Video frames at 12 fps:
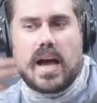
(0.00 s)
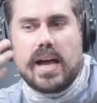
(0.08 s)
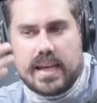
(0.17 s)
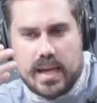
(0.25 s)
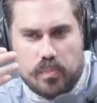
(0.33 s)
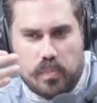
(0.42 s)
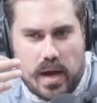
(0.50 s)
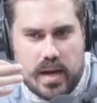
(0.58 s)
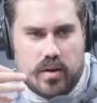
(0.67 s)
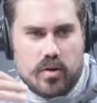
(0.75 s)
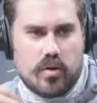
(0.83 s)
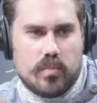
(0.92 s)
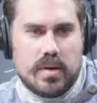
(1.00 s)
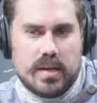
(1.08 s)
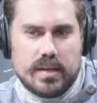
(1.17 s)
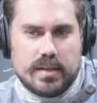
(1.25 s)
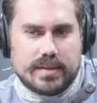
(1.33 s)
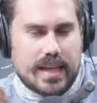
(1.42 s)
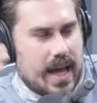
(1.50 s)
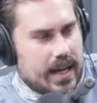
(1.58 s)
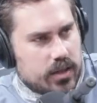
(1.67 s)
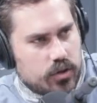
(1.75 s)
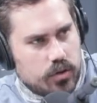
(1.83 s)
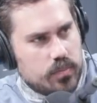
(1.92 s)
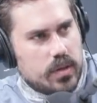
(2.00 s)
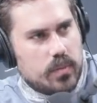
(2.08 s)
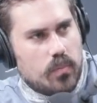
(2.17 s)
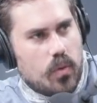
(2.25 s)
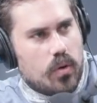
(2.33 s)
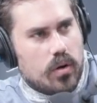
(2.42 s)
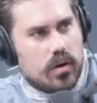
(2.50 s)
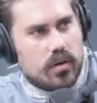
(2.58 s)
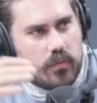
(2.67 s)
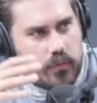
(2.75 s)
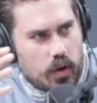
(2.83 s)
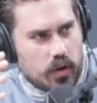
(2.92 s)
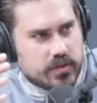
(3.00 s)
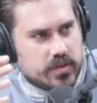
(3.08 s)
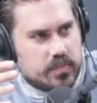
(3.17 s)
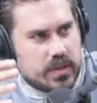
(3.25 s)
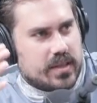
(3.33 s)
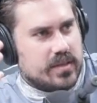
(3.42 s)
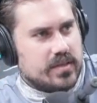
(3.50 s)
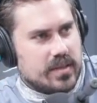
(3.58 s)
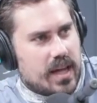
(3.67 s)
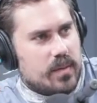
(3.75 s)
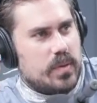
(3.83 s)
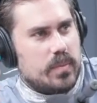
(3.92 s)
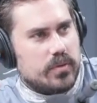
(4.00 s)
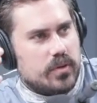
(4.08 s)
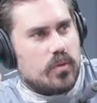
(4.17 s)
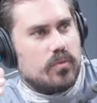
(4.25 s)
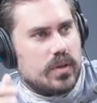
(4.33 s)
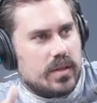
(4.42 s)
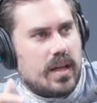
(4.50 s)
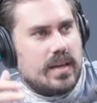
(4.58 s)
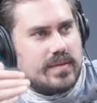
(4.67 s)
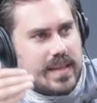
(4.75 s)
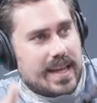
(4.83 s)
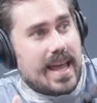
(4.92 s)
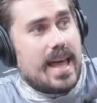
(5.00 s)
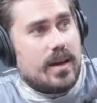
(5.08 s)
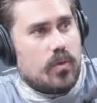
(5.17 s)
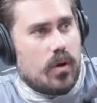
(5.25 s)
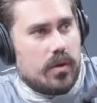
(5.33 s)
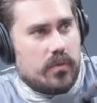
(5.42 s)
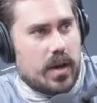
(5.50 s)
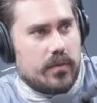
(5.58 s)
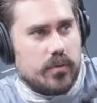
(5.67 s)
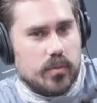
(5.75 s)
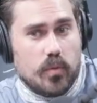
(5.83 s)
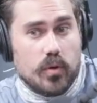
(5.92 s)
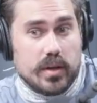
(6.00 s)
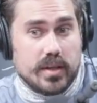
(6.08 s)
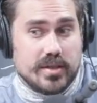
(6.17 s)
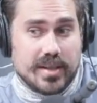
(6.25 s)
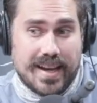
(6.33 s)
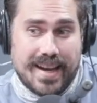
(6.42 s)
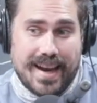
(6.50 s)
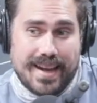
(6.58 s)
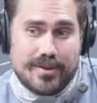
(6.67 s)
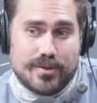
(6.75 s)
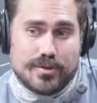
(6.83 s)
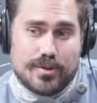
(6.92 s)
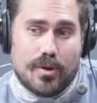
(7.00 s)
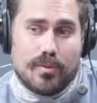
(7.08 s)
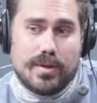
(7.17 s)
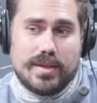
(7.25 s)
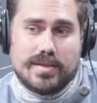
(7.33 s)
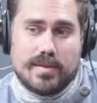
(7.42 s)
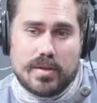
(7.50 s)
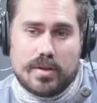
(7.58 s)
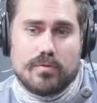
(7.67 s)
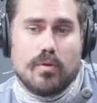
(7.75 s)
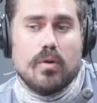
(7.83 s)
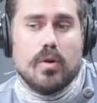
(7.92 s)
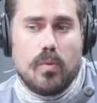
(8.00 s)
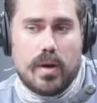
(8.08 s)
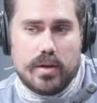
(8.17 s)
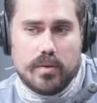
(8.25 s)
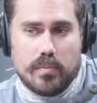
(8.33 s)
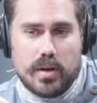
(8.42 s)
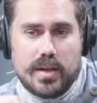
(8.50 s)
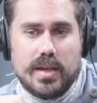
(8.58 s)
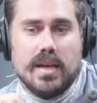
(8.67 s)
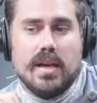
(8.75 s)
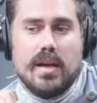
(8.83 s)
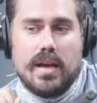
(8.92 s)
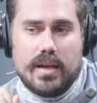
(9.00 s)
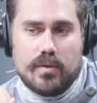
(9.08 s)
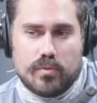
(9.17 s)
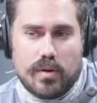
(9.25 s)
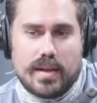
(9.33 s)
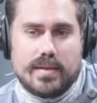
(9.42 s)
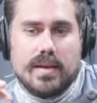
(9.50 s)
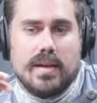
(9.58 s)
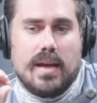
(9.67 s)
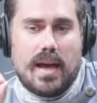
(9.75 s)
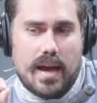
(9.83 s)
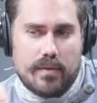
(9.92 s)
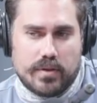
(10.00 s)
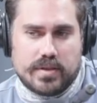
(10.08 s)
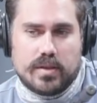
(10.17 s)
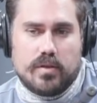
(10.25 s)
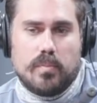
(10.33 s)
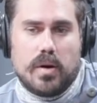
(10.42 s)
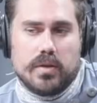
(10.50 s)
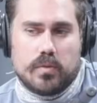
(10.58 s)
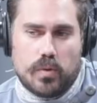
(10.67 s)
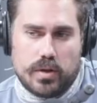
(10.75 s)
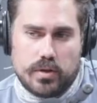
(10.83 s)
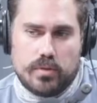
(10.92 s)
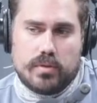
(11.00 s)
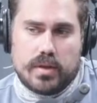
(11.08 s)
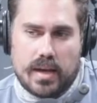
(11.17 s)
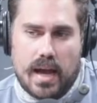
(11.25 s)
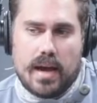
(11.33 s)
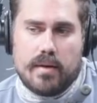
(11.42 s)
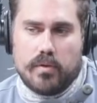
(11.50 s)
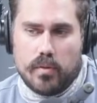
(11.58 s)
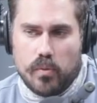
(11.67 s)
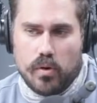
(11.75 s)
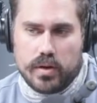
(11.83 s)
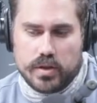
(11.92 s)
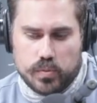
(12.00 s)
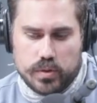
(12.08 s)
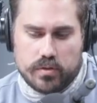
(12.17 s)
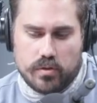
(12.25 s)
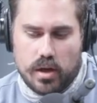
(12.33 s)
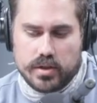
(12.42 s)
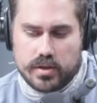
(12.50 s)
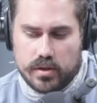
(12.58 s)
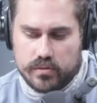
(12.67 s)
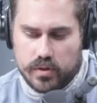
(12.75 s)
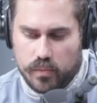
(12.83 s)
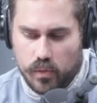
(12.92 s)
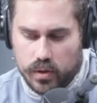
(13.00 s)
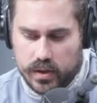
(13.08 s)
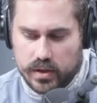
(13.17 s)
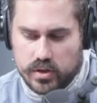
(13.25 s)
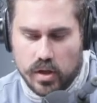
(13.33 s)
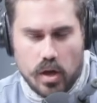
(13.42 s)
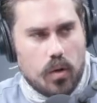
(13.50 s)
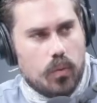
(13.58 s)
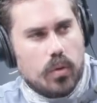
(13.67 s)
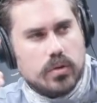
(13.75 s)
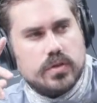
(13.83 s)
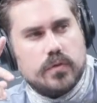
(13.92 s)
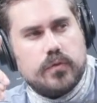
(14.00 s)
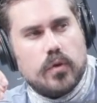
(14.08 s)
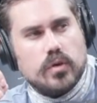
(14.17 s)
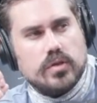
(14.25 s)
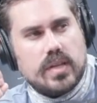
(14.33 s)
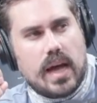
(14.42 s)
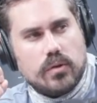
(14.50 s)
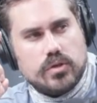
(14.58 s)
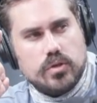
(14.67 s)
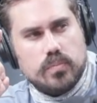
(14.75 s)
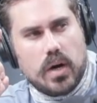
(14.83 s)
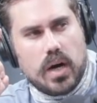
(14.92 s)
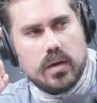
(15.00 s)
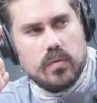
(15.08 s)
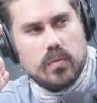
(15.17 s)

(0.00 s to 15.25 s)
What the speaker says: I can't buy a home. That couldn't be more false because a lot of people don't realize they can qualify for a mortgage, and there's no reason to be throwing away your money in rent every single month when you can have a mortgage with Cross Country Mortgage. What was the first house you bought?